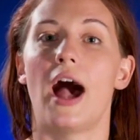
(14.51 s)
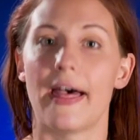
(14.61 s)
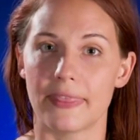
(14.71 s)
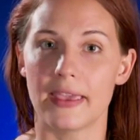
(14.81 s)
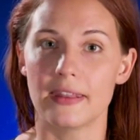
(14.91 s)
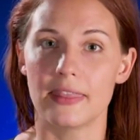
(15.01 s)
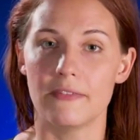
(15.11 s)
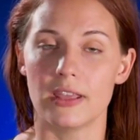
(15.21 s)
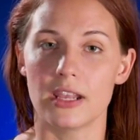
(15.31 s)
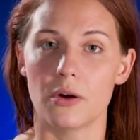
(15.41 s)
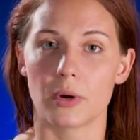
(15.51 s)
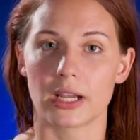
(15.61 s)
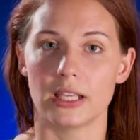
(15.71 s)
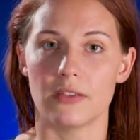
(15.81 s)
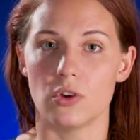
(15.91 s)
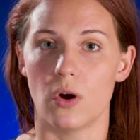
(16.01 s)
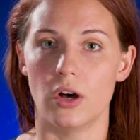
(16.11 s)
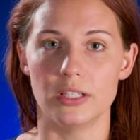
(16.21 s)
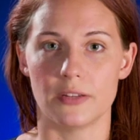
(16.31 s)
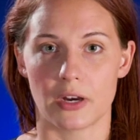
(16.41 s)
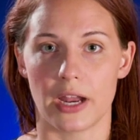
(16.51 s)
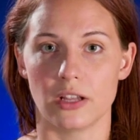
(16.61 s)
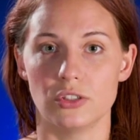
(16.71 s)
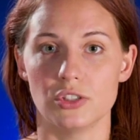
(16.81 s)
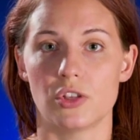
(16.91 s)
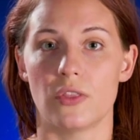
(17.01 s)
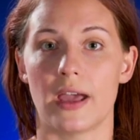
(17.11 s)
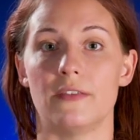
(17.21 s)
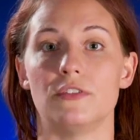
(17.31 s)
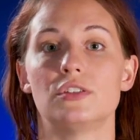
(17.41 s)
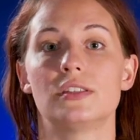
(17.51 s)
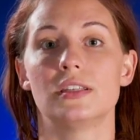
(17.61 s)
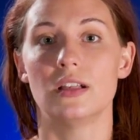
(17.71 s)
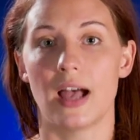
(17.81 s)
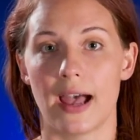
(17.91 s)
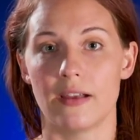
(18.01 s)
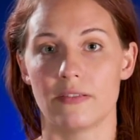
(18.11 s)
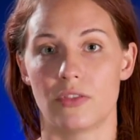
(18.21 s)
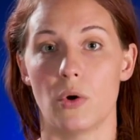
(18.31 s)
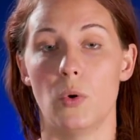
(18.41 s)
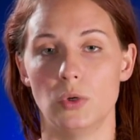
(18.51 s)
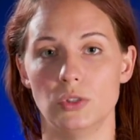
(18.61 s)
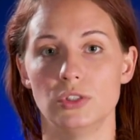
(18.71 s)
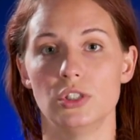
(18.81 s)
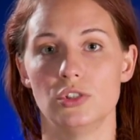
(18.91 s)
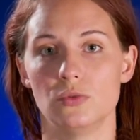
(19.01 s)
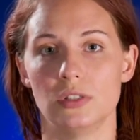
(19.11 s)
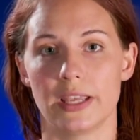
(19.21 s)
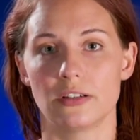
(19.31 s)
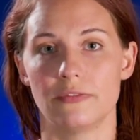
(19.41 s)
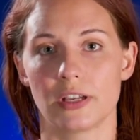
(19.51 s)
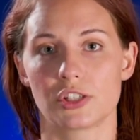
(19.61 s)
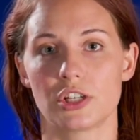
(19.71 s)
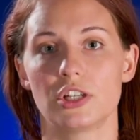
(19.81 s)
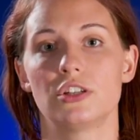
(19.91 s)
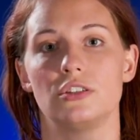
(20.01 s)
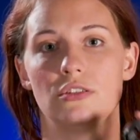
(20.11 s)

At the end of the video, we're gonna give you all the different angles so that if you still have the old dual angle fixture,